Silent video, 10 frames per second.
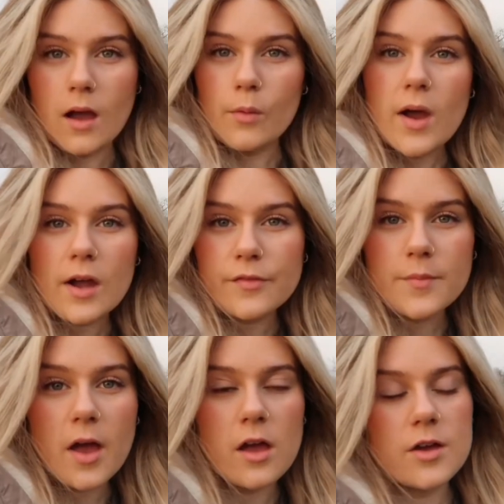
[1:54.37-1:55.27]
I work
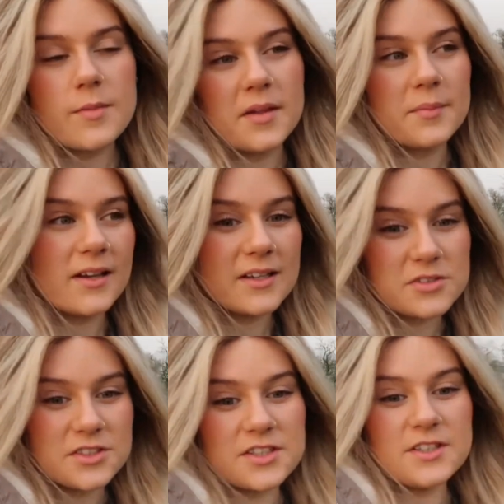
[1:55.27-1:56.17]
from home in my
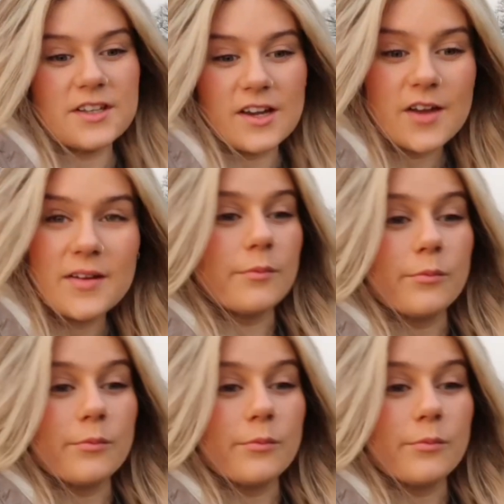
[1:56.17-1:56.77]
little studio,